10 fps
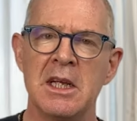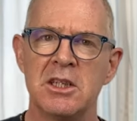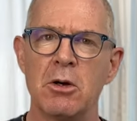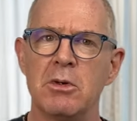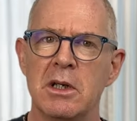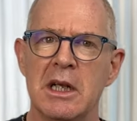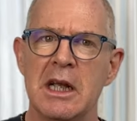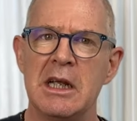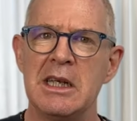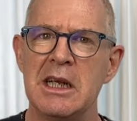So
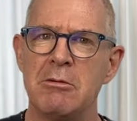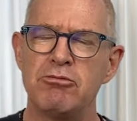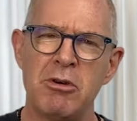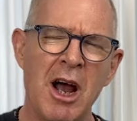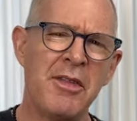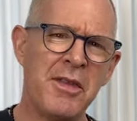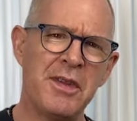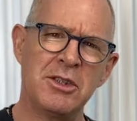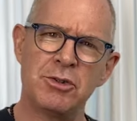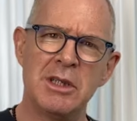Rather
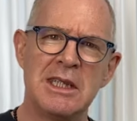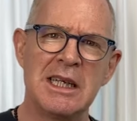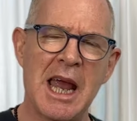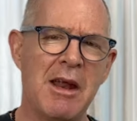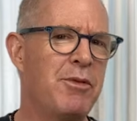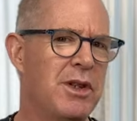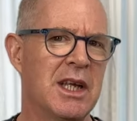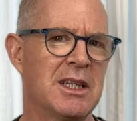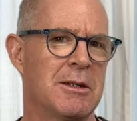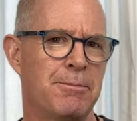than treating
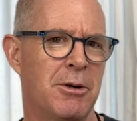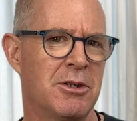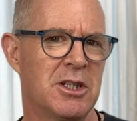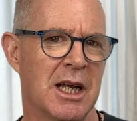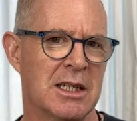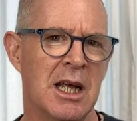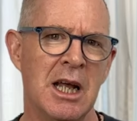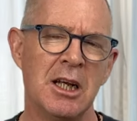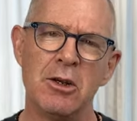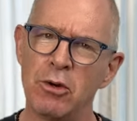everything as a project,
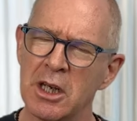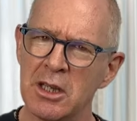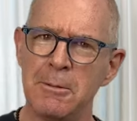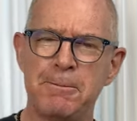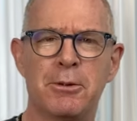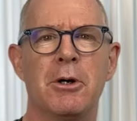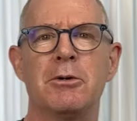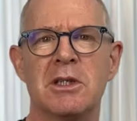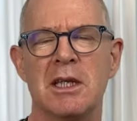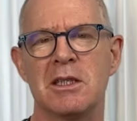look at the
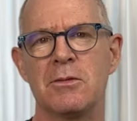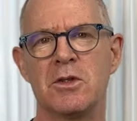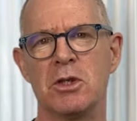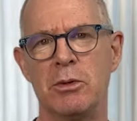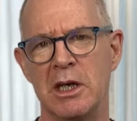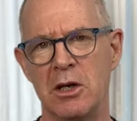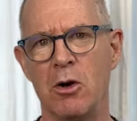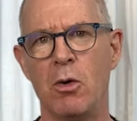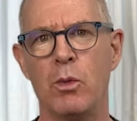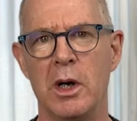process of doing
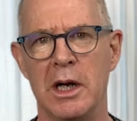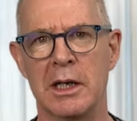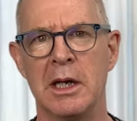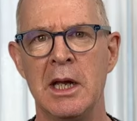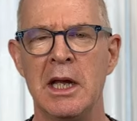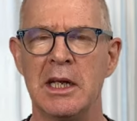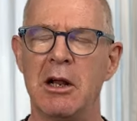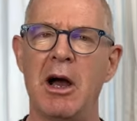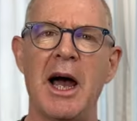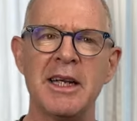your work.
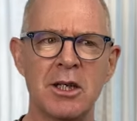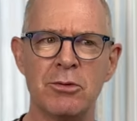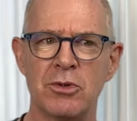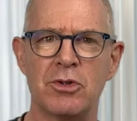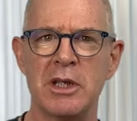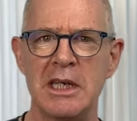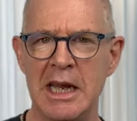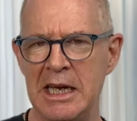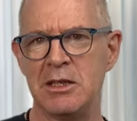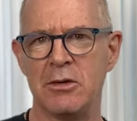Now, I don't treat
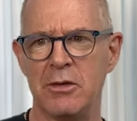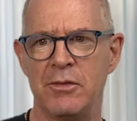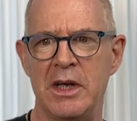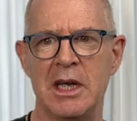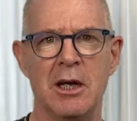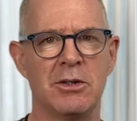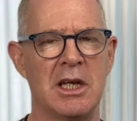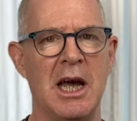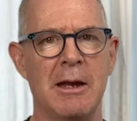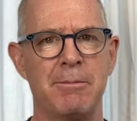each of the videos
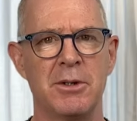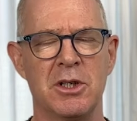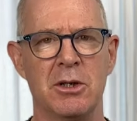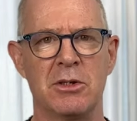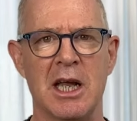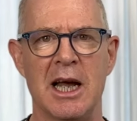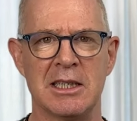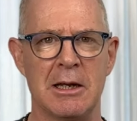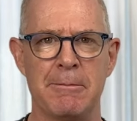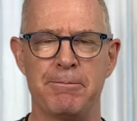that I produce
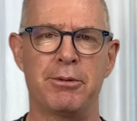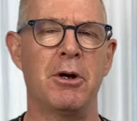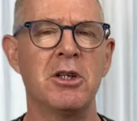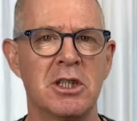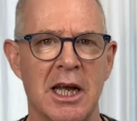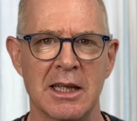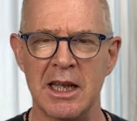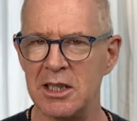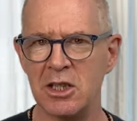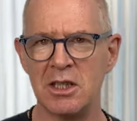as a project.
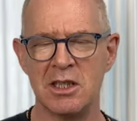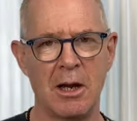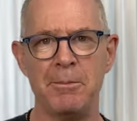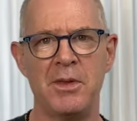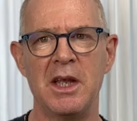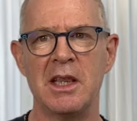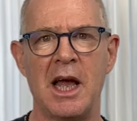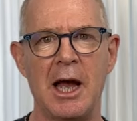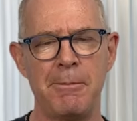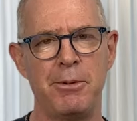They're just something
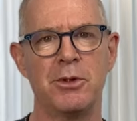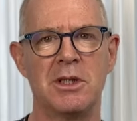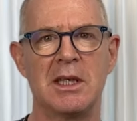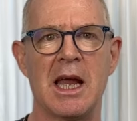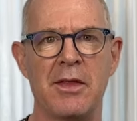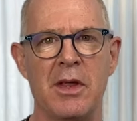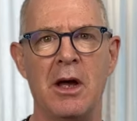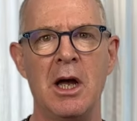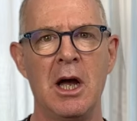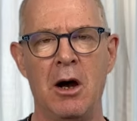that I put
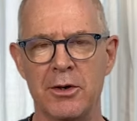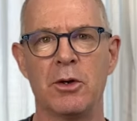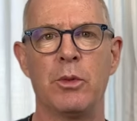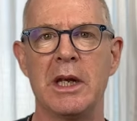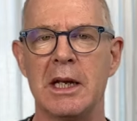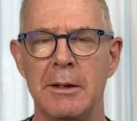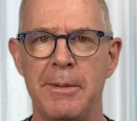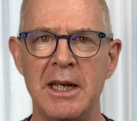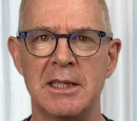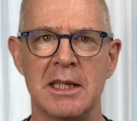together on a weekly
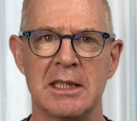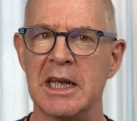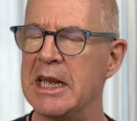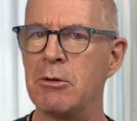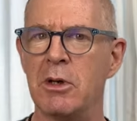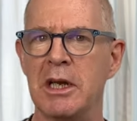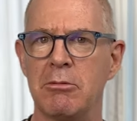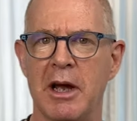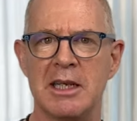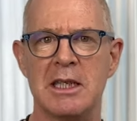basis. Equally
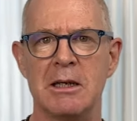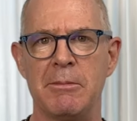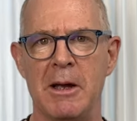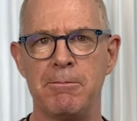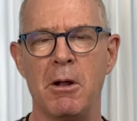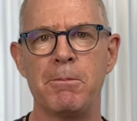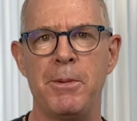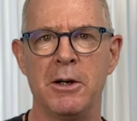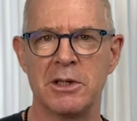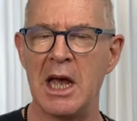writing my blog
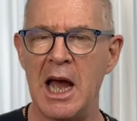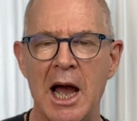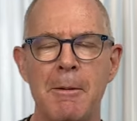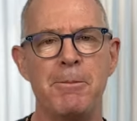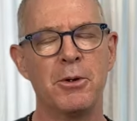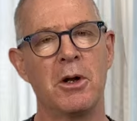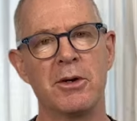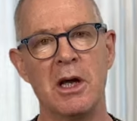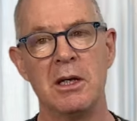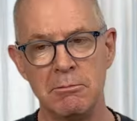post, I put
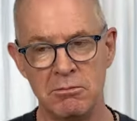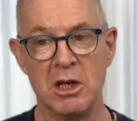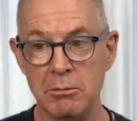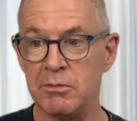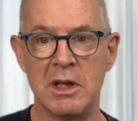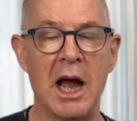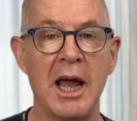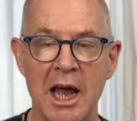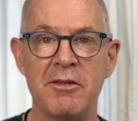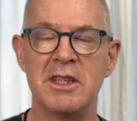on a, you know, I
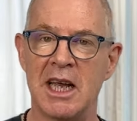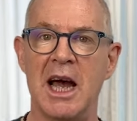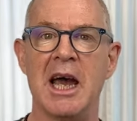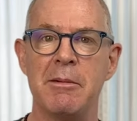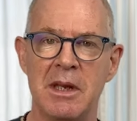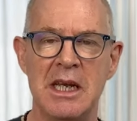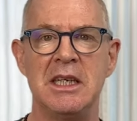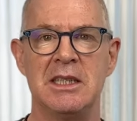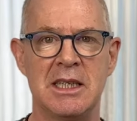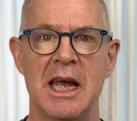have a time
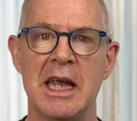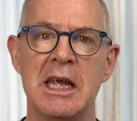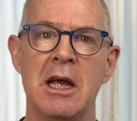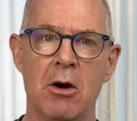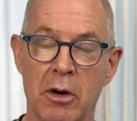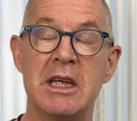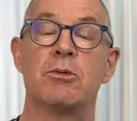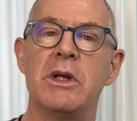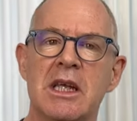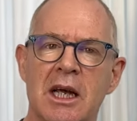each day or each
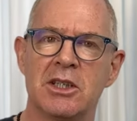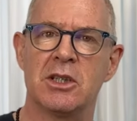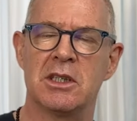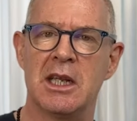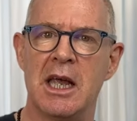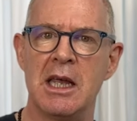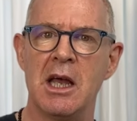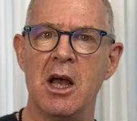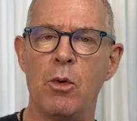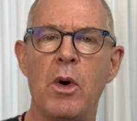week, I should say,
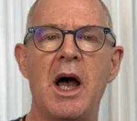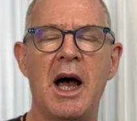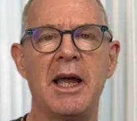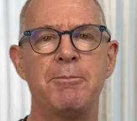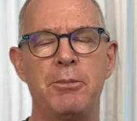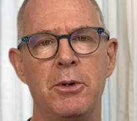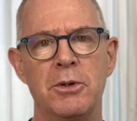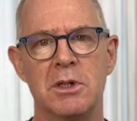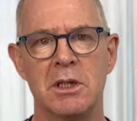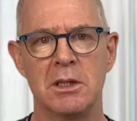where I
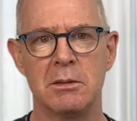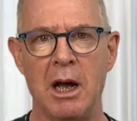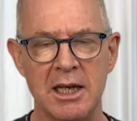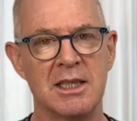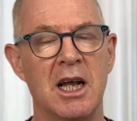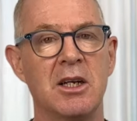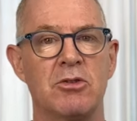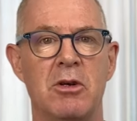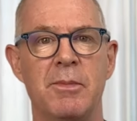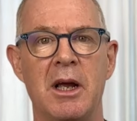put I start
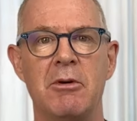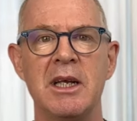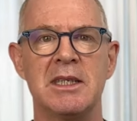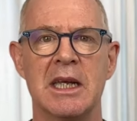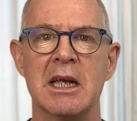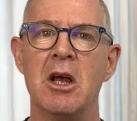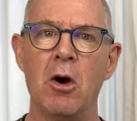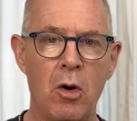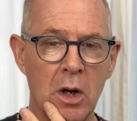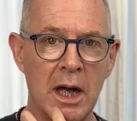doing my writing.
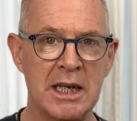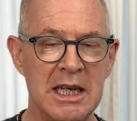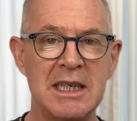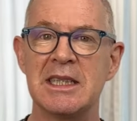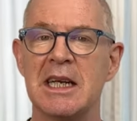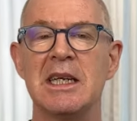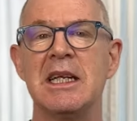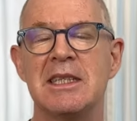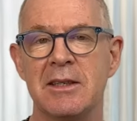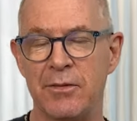All I need is a
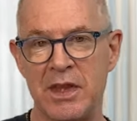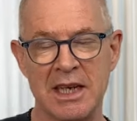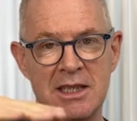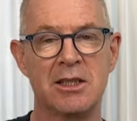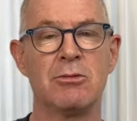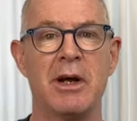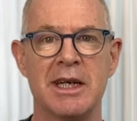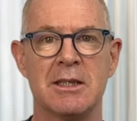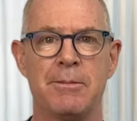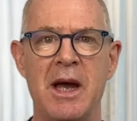list of things to
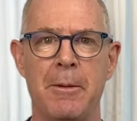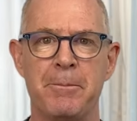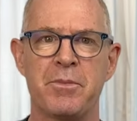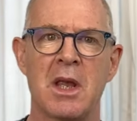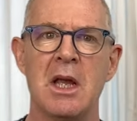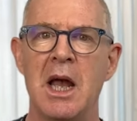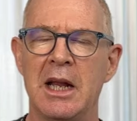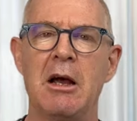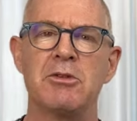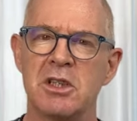write about.
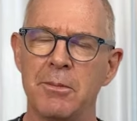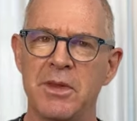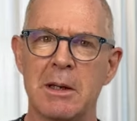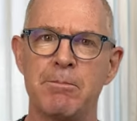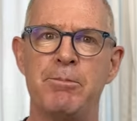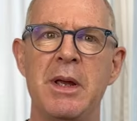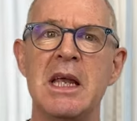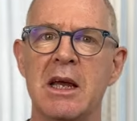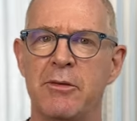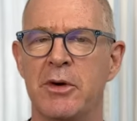Now, something
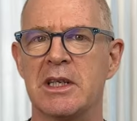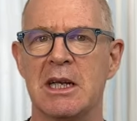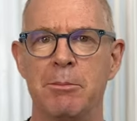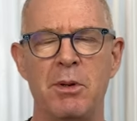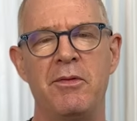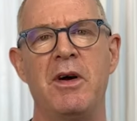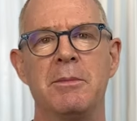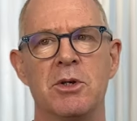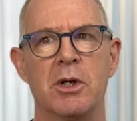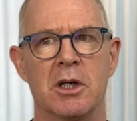bigger, for example, if
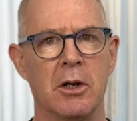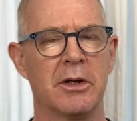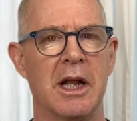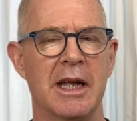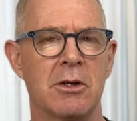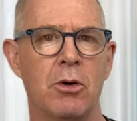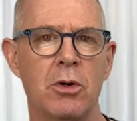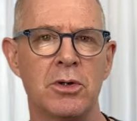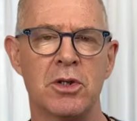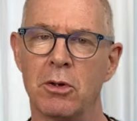I'm doing an online
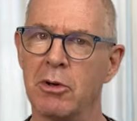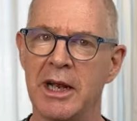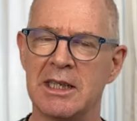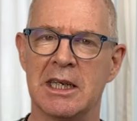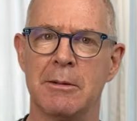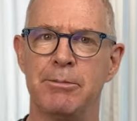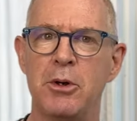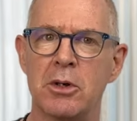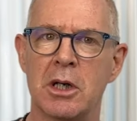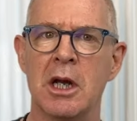course or writing a
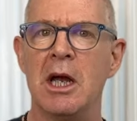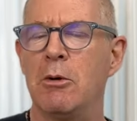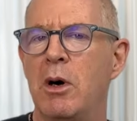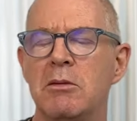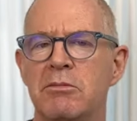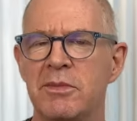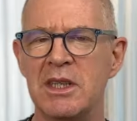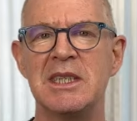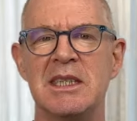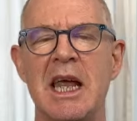book, well, the
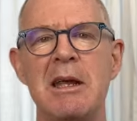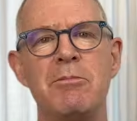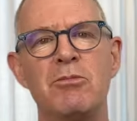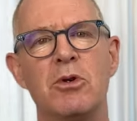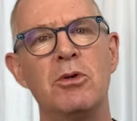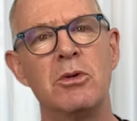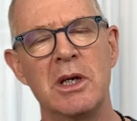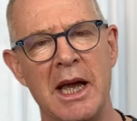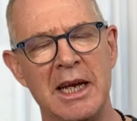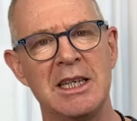same rule
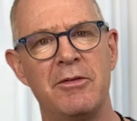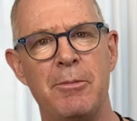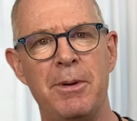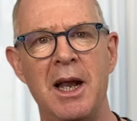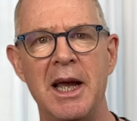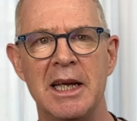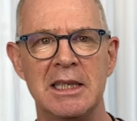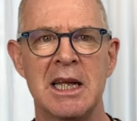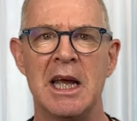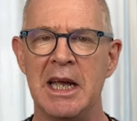kind of
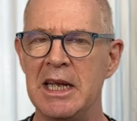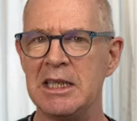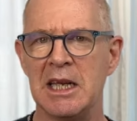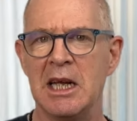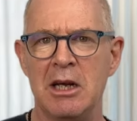applies is